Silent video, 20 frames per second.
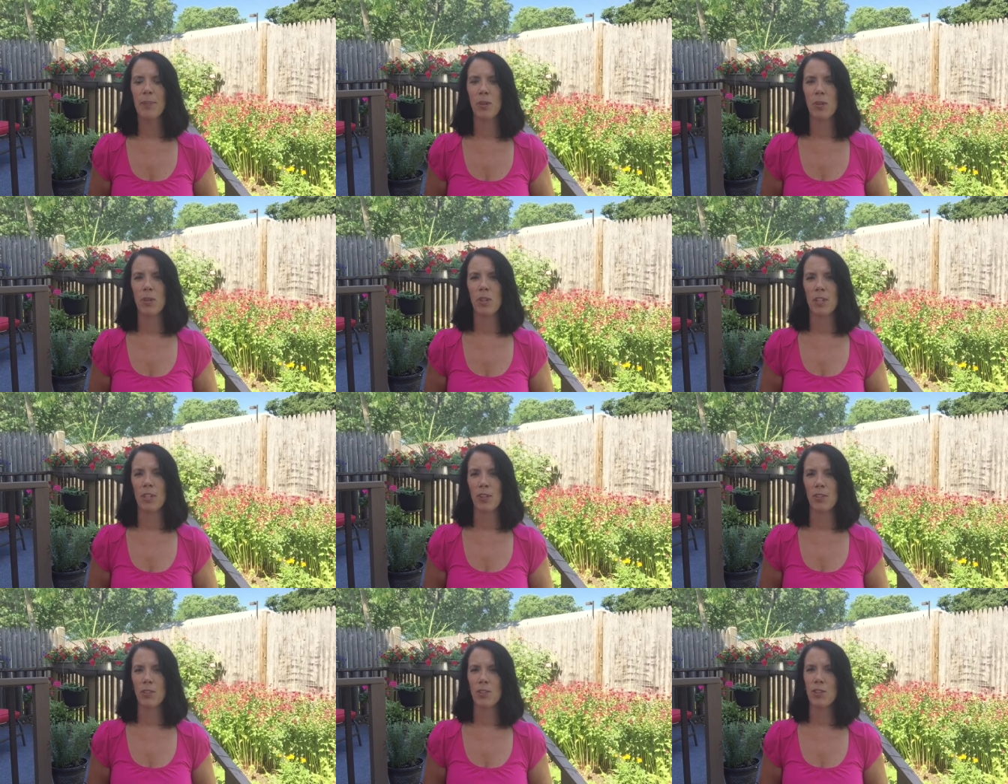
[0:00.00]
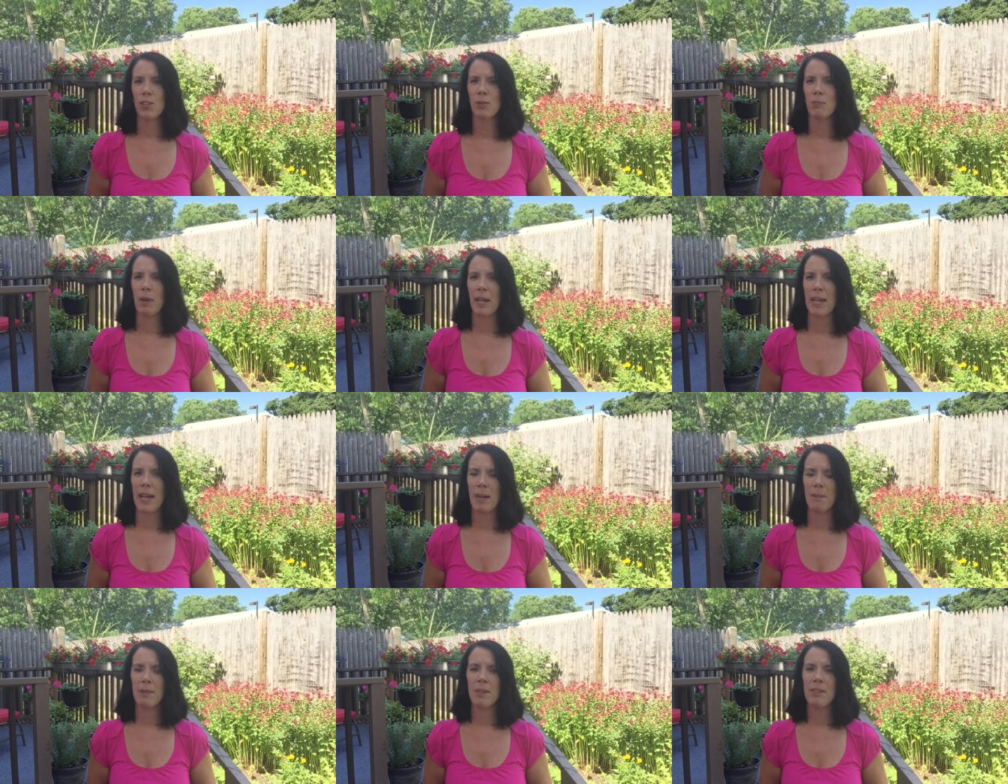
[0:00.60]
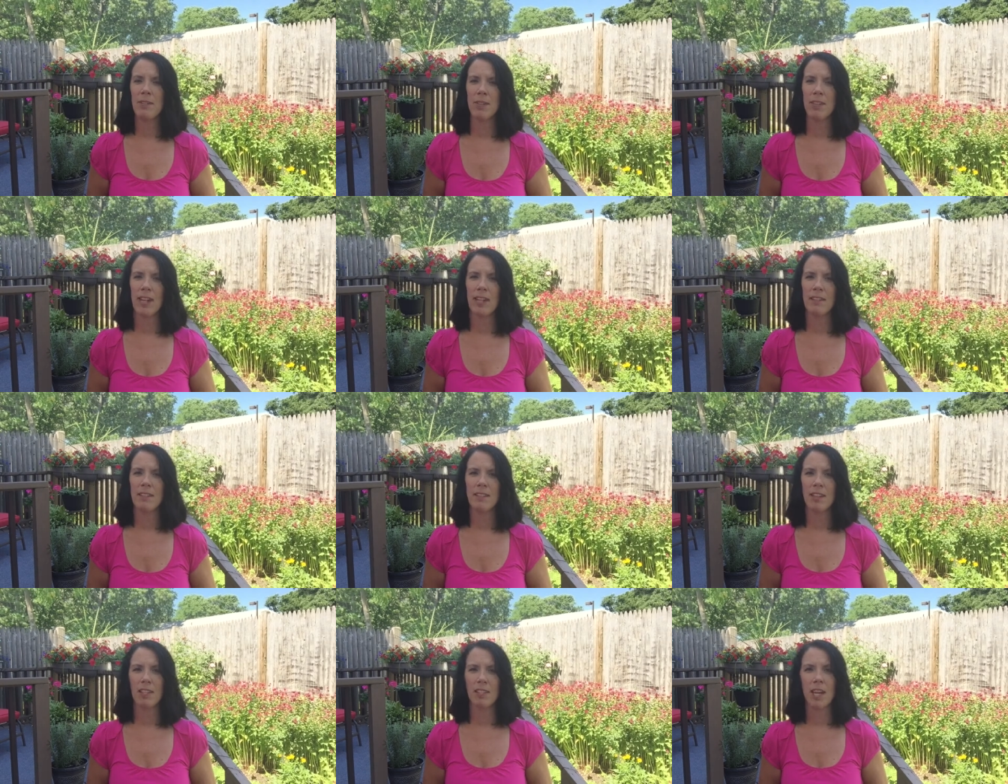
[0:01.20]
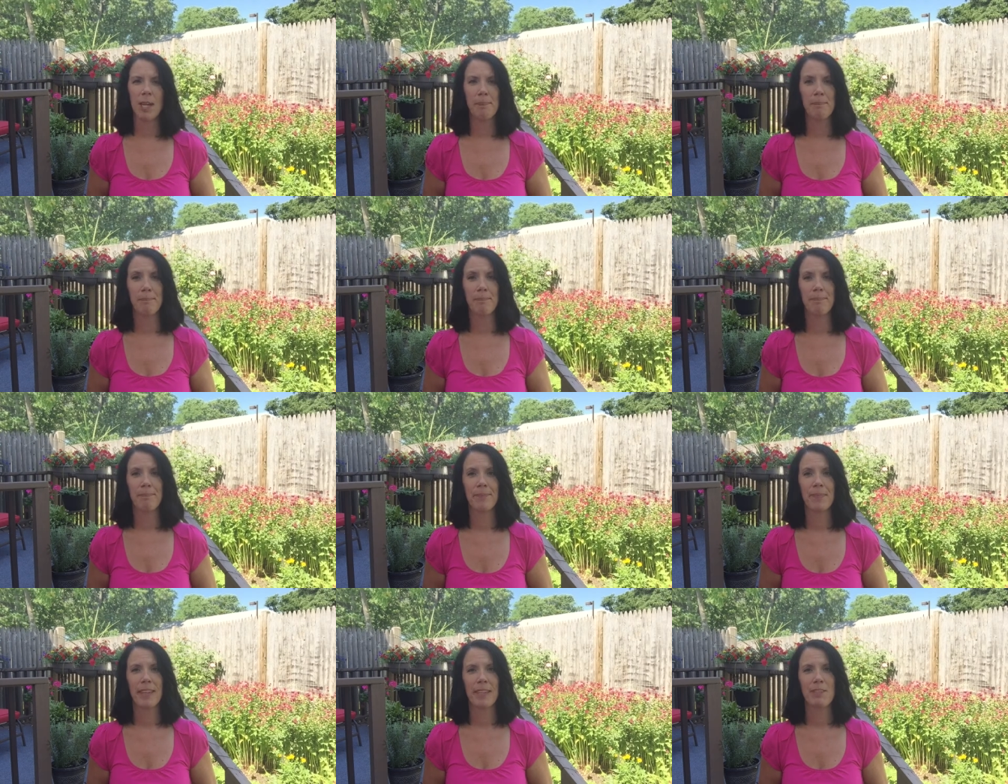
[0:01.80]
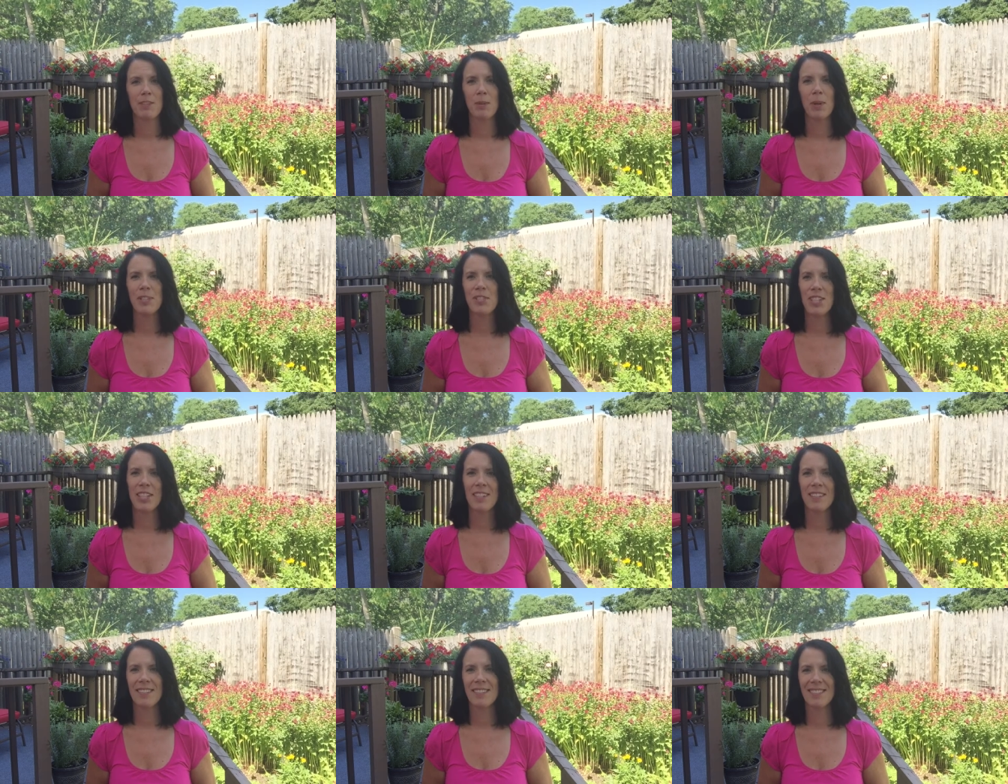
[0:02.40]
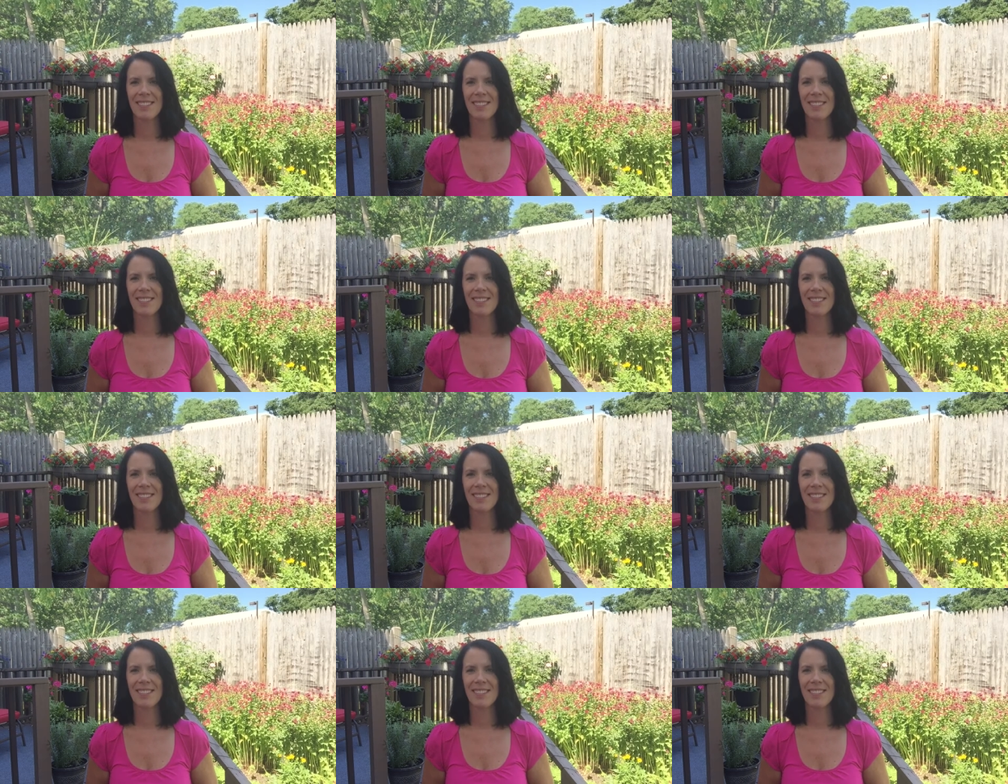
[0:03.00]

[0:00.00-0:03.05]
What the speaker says: or go to myhappysuitcase.com. Thanks for watching.